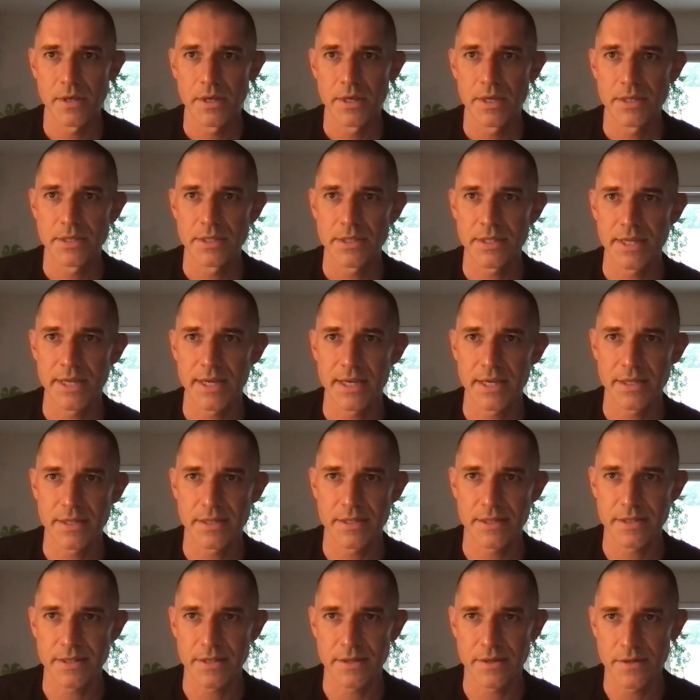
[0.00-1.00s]
Today
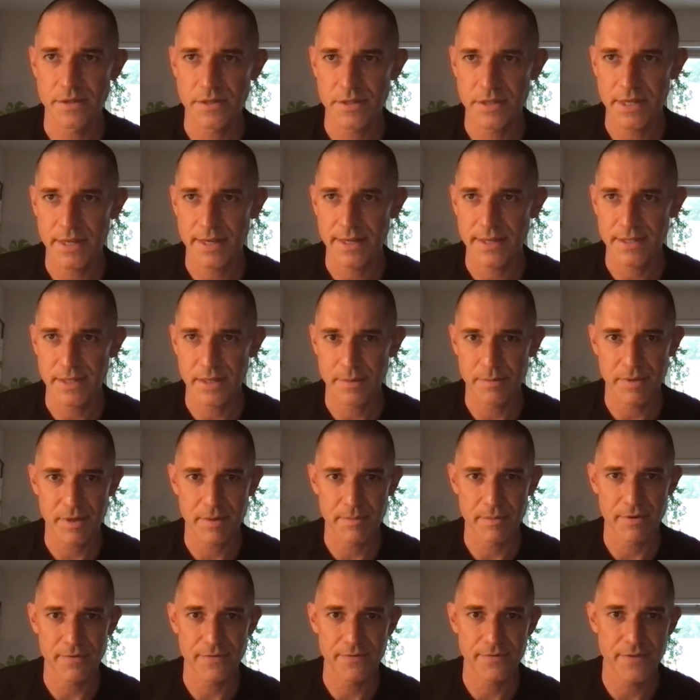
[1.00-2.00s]
is Thursday,
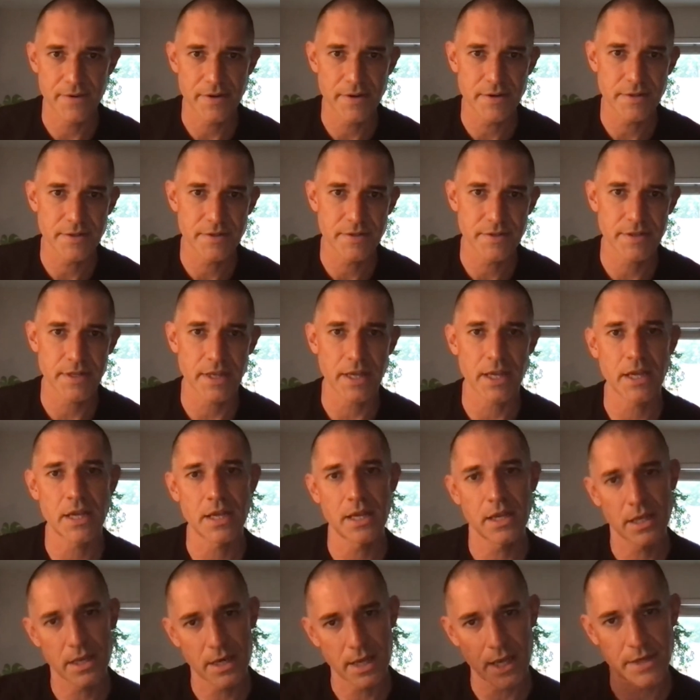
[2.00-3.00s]
September 1st,
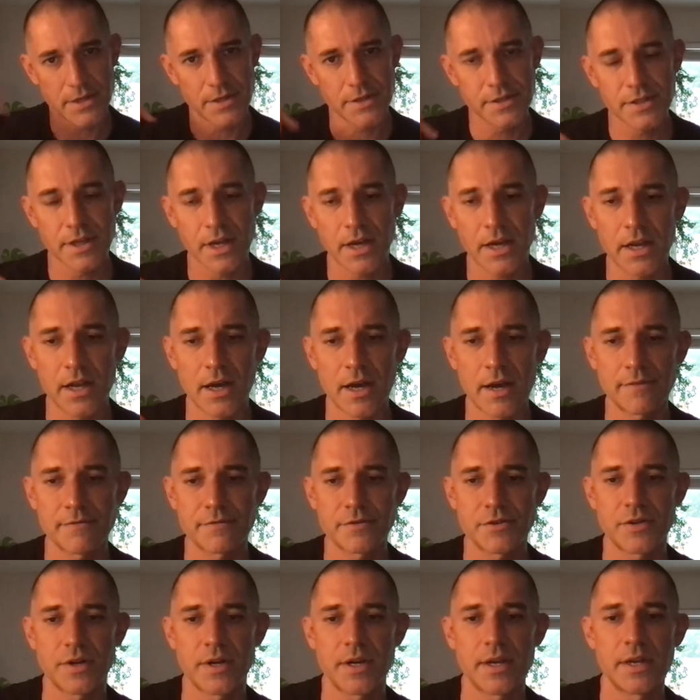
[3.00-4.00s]
and I just got
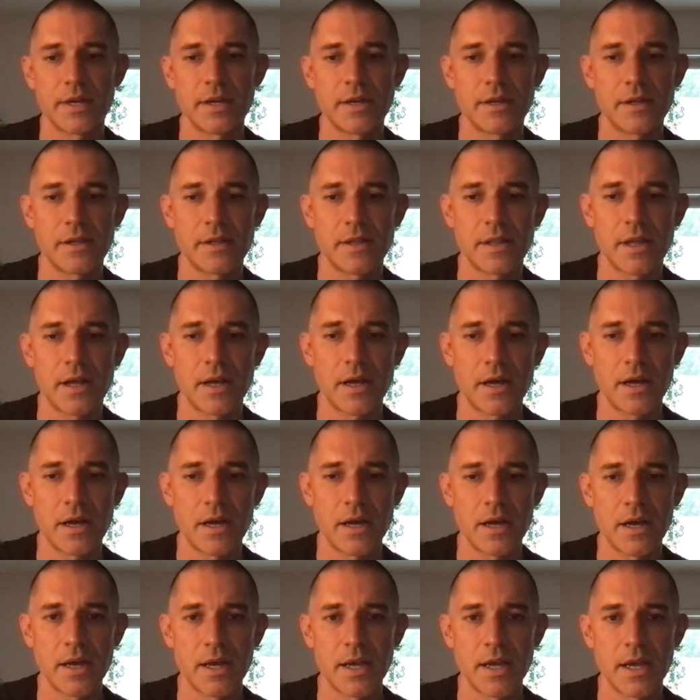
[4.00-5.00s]
off trail
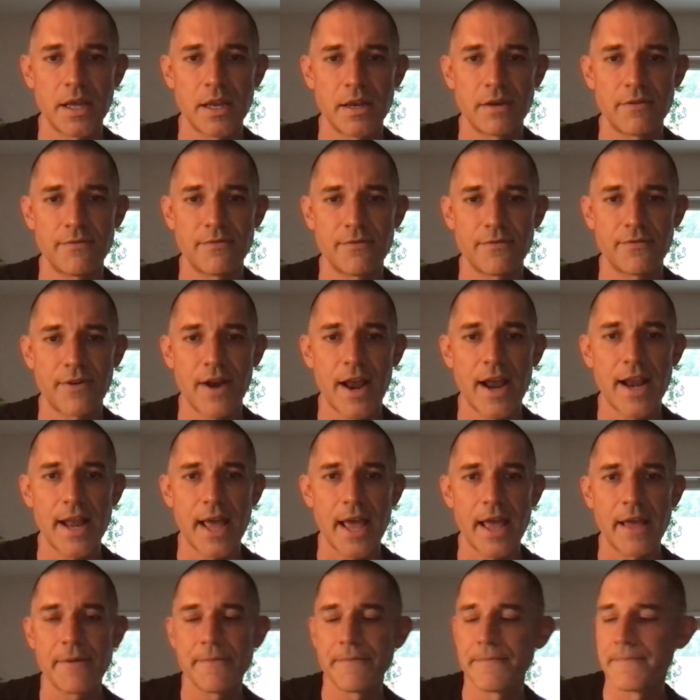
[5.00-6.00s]
on
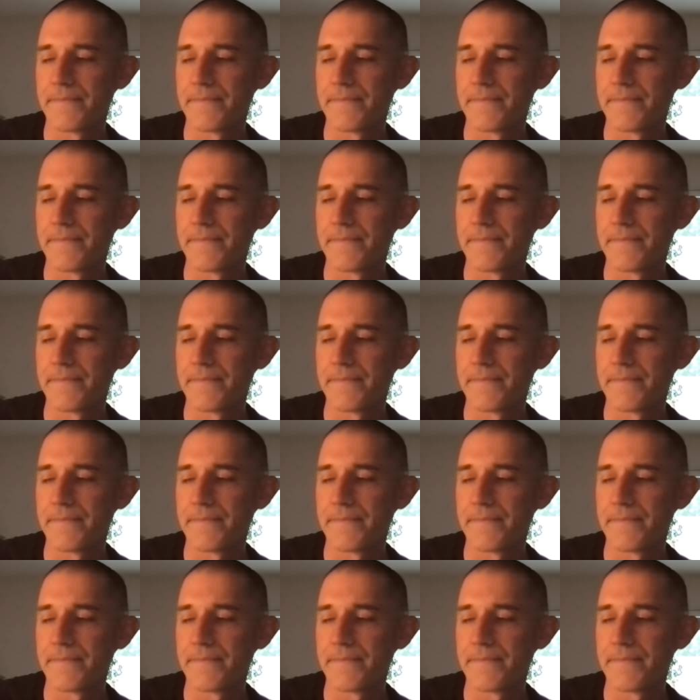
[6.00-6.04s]
Friday.